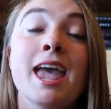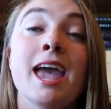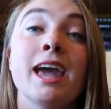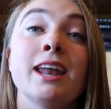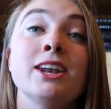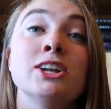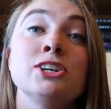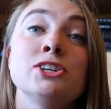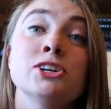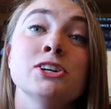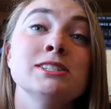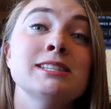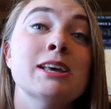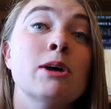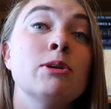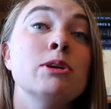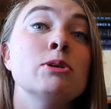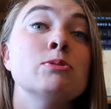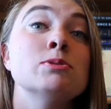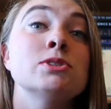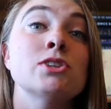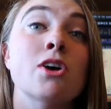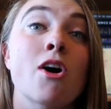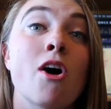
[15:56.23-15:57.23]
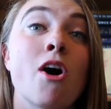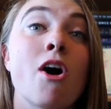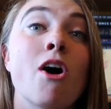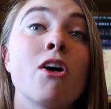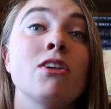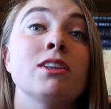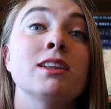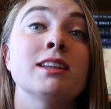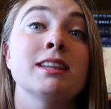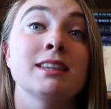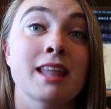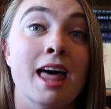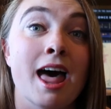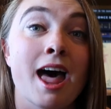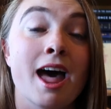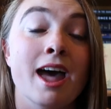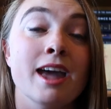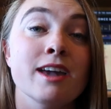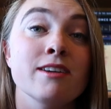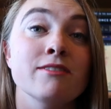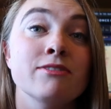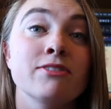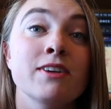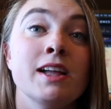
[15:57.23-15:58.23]
and it turns out it was all
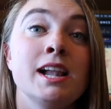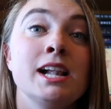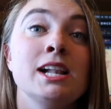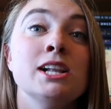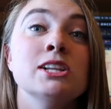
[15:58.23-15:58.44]
live.